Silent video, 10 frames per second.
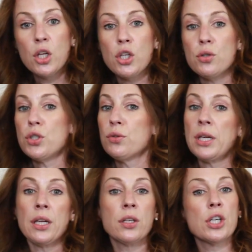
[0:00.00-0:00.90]
You do
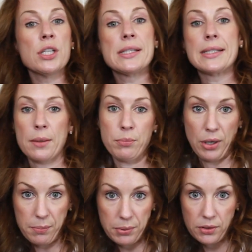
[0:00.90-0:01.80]
need good skin
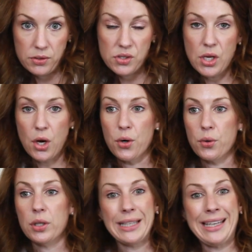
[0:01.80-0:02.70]
prep. So
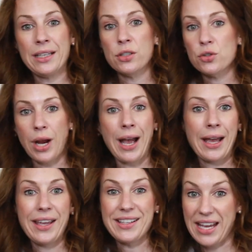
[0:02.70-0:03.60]
clean, dry,
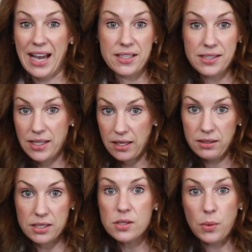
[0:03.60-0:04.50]
intact skin,
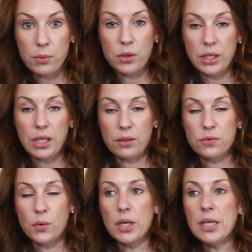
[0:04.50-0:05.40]
that's what we're looking
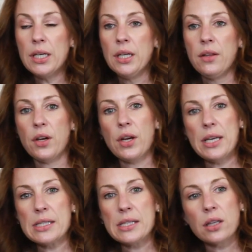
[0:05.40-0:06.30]
for. There
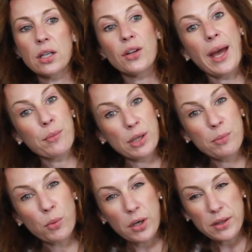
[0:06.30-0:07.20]
is a little emery
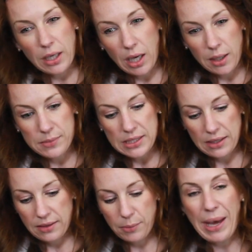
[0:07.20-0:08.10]
board that comes
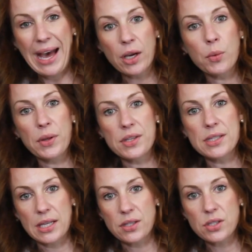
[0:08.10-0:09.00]
in the pack with the
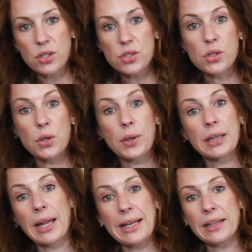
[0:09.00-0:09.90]
sensor, so you
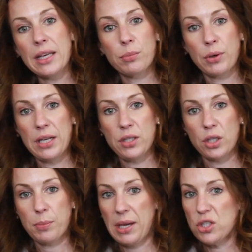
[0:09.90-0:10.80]
can lightly abrade
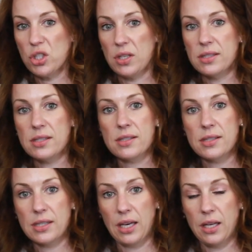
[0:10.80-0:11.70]
your patient's
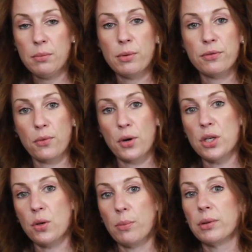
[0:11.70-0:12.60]
skin before
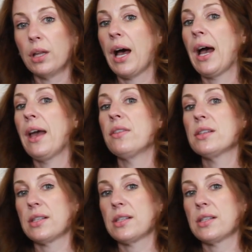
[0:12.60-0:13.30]
you apply the